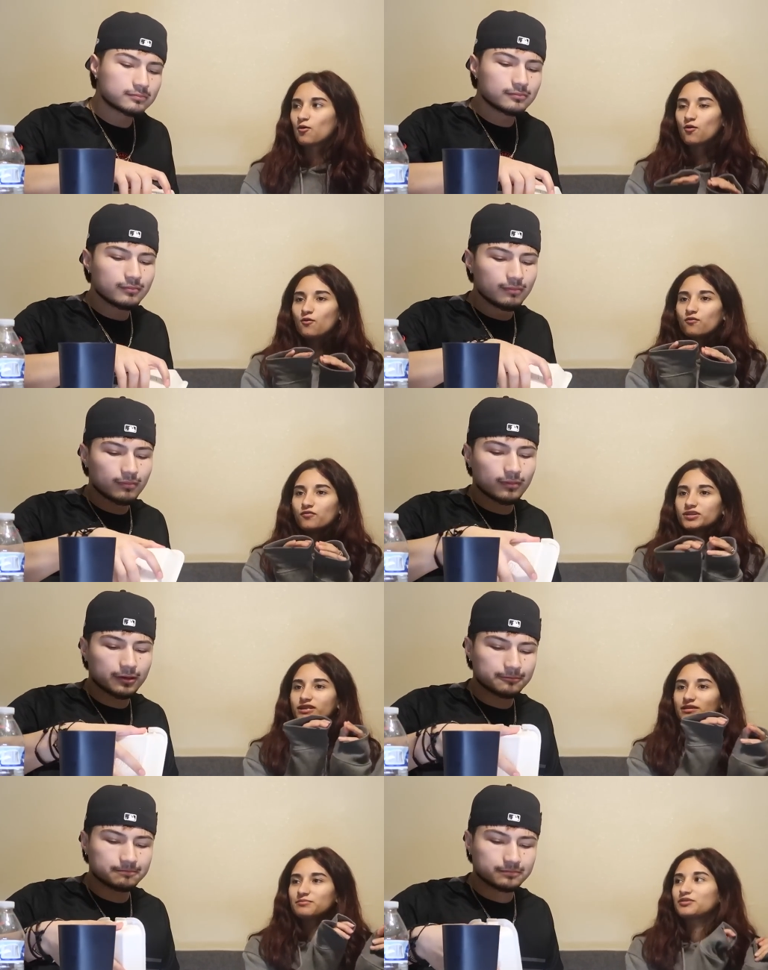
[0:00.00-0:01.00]
Speaker 1: the whole
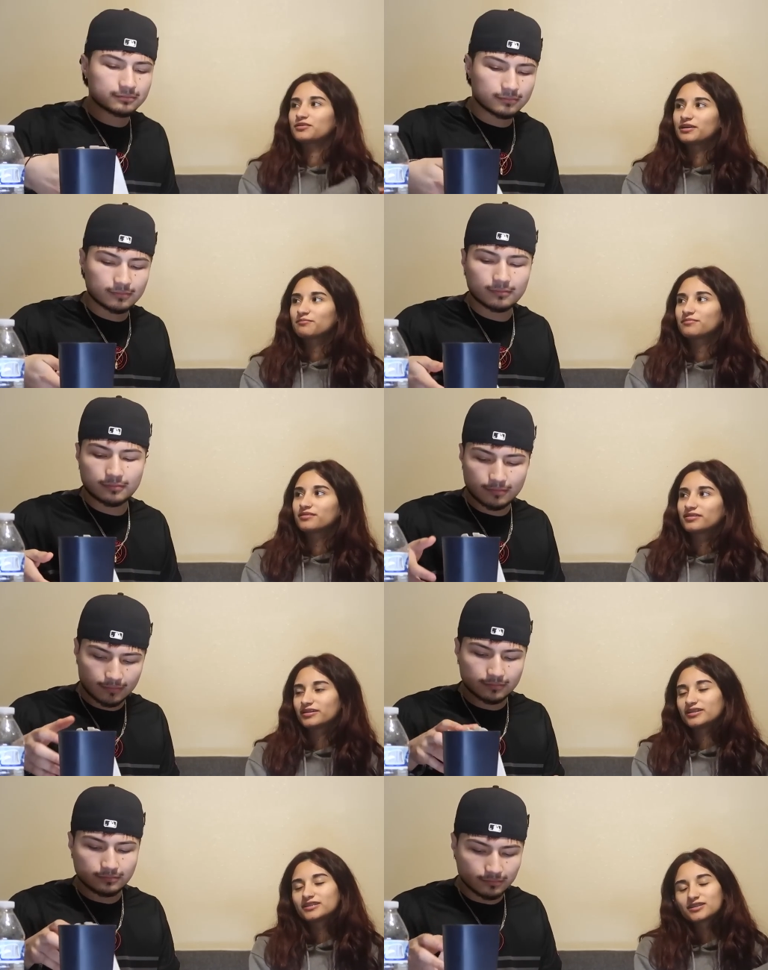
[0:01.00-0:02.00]
first name, middle name,
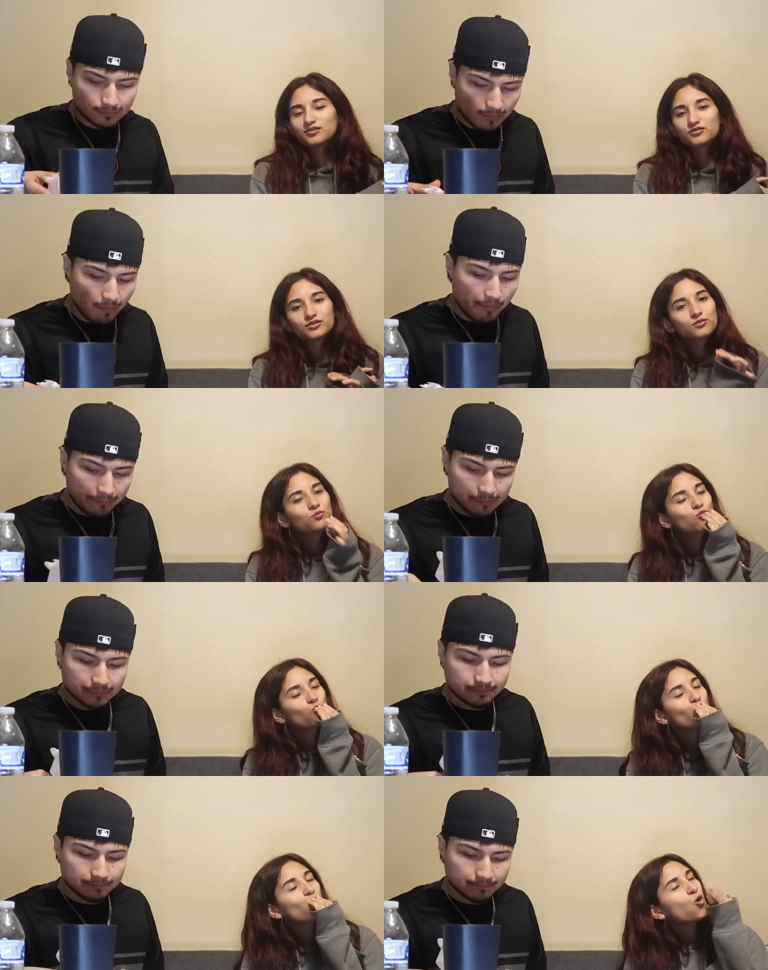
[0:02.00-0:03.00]
it just goes
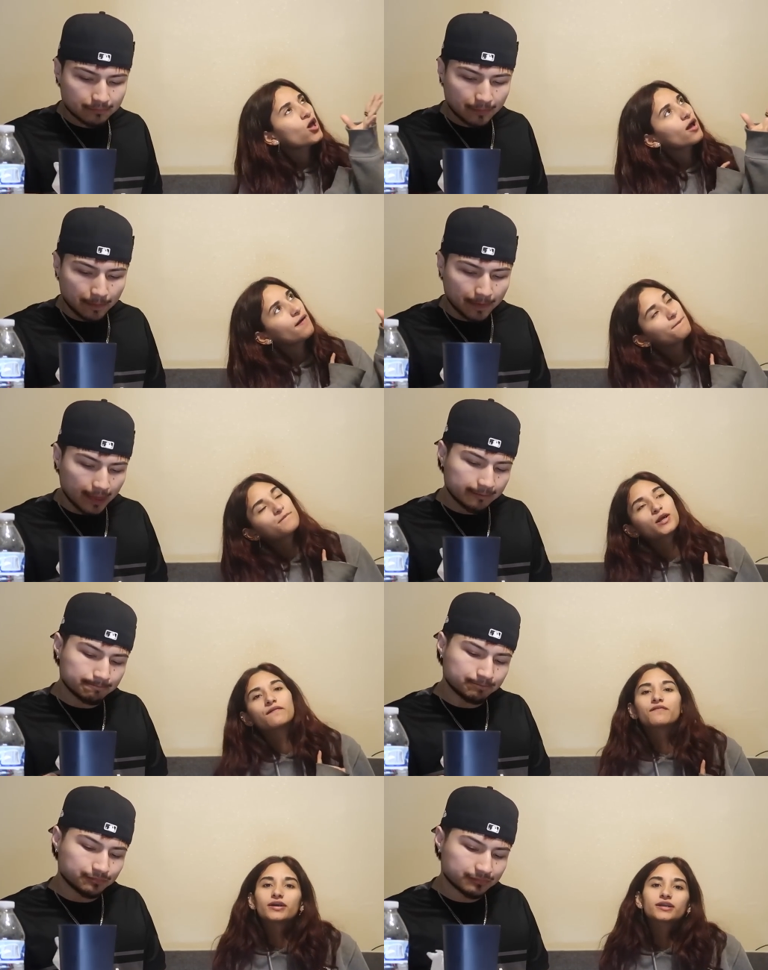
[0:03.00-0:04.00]

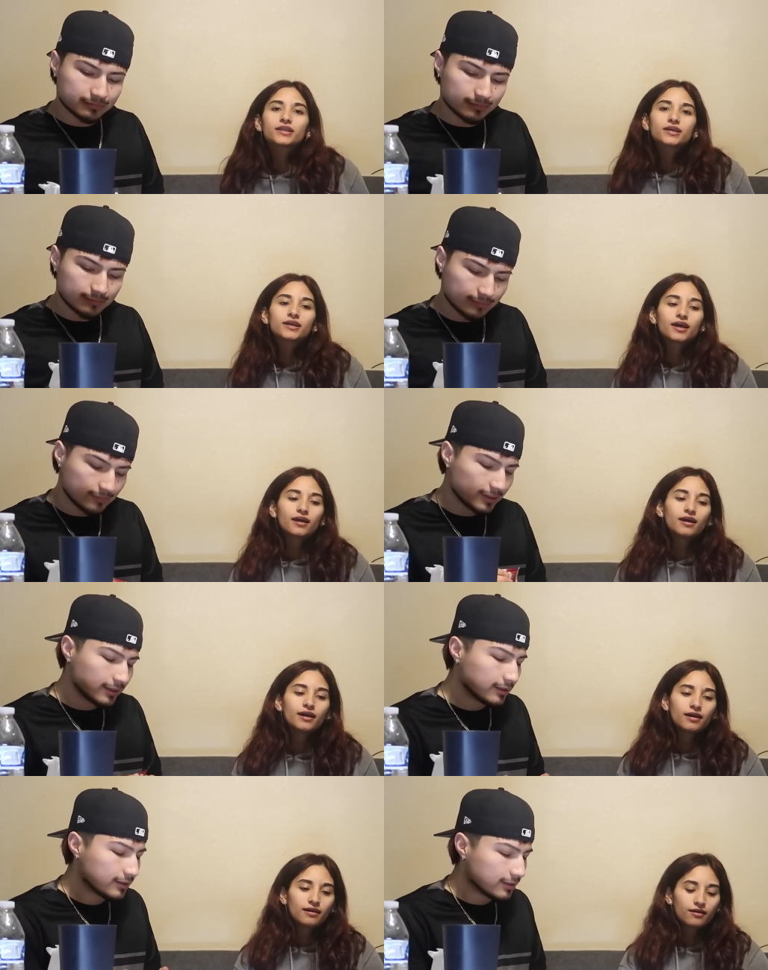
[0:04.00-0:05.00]
perfect.
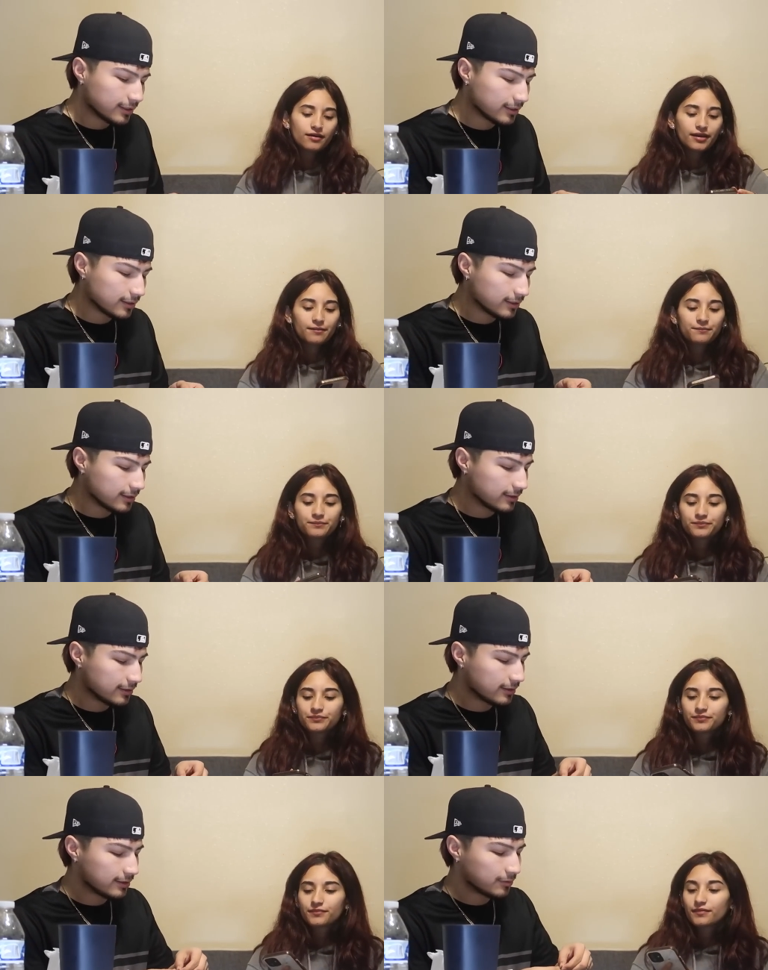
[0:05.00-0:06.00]
Okay.
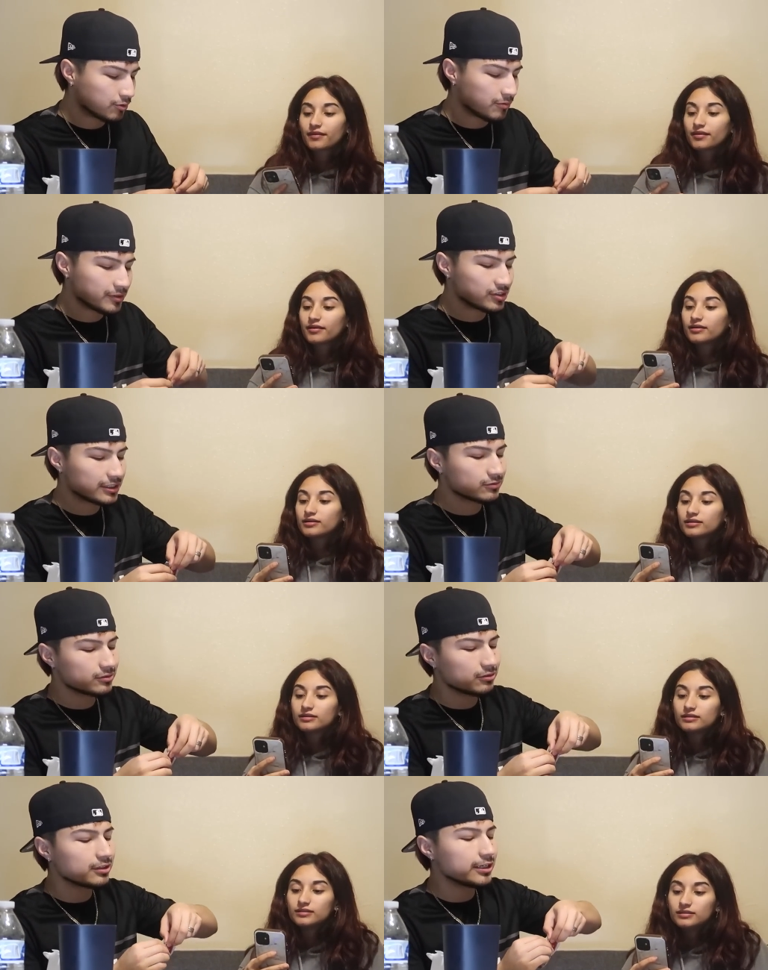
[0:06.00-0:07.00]
Speaker 2: Um, pretty much you guys
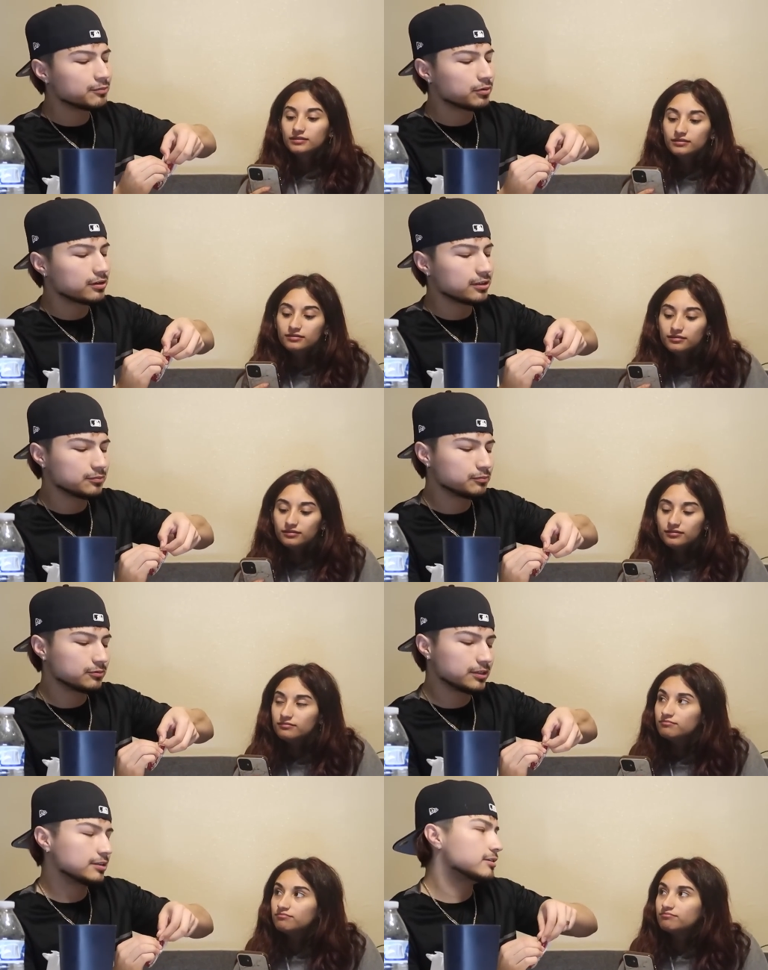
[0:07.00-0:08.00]
will know the name probably
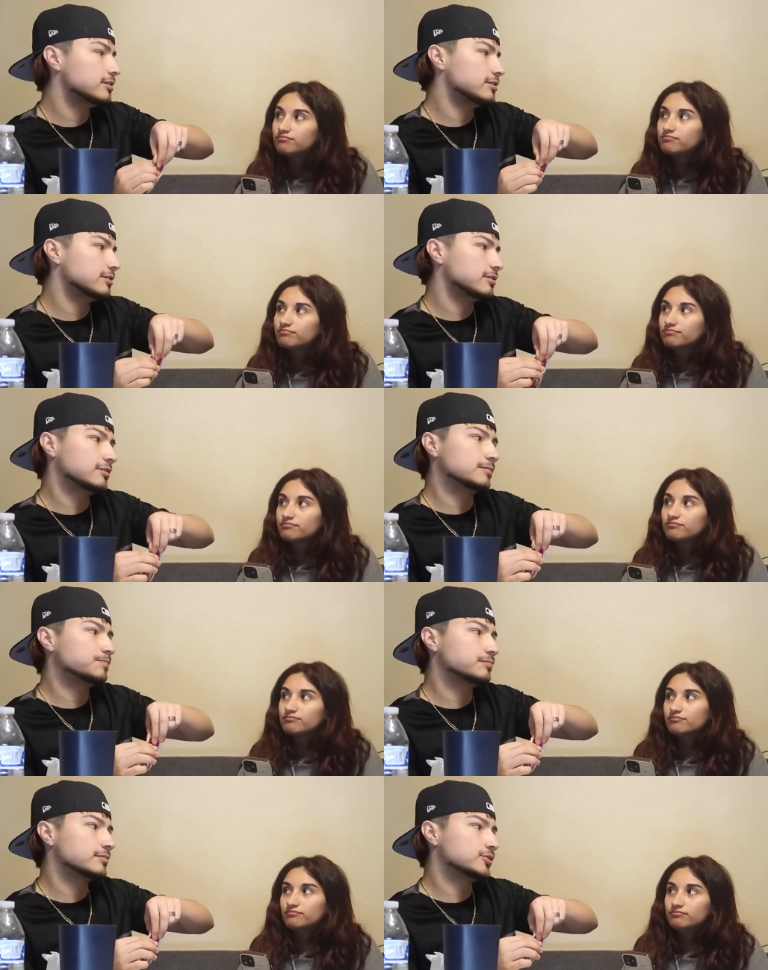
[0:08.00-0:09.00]
in the
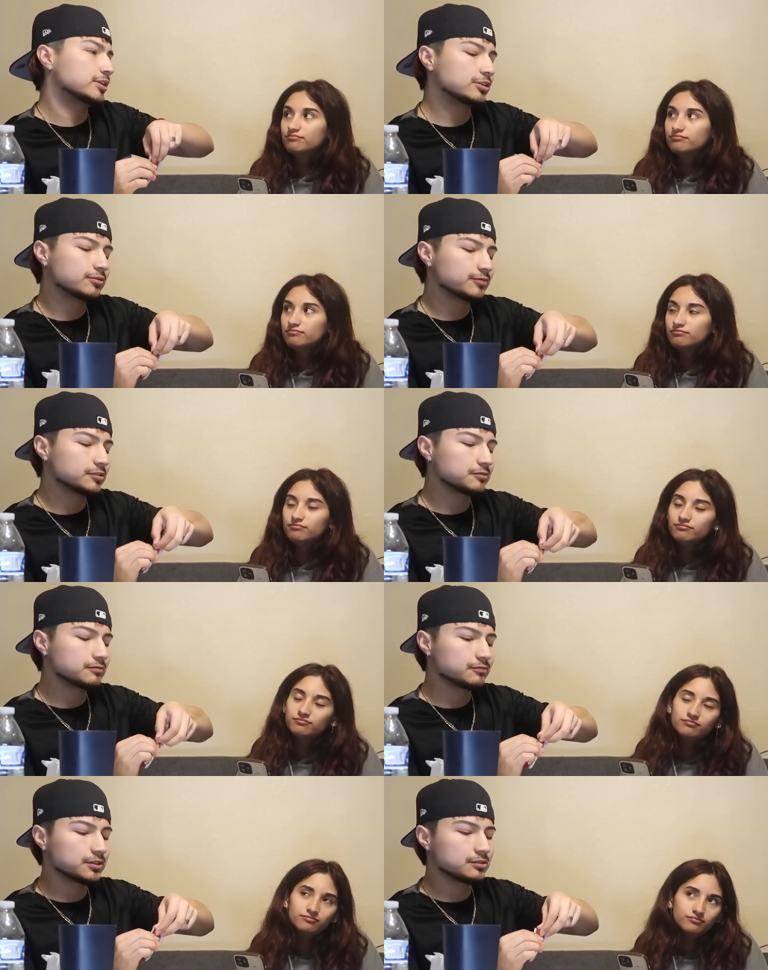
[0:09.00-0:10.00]
gender reveal
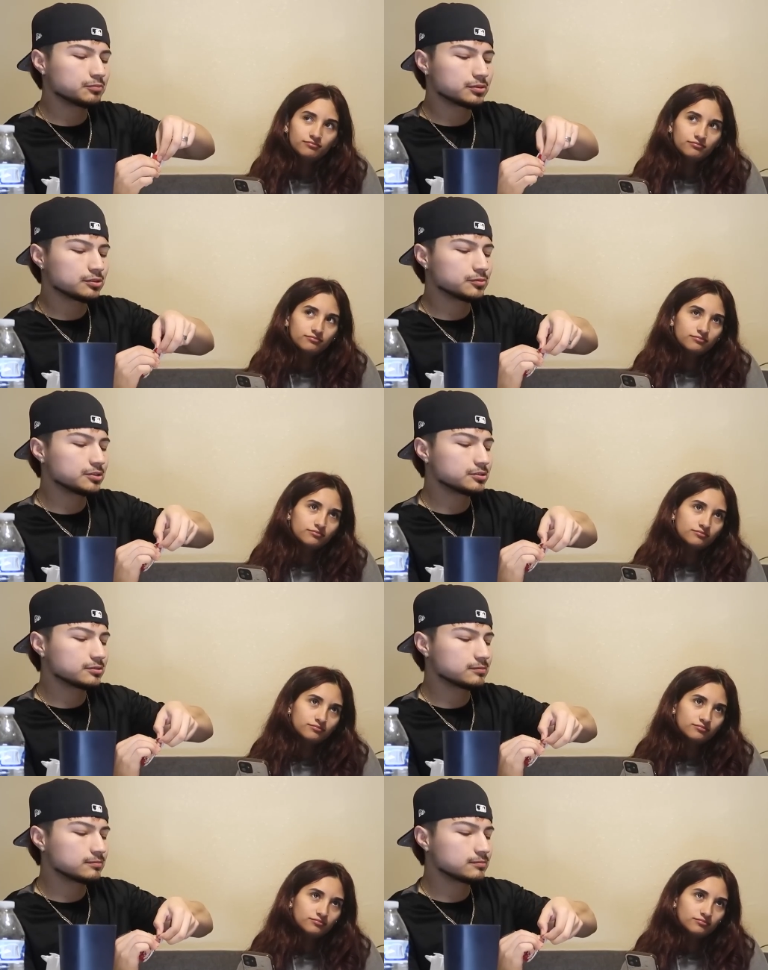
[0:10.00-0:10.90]
video, pretty much.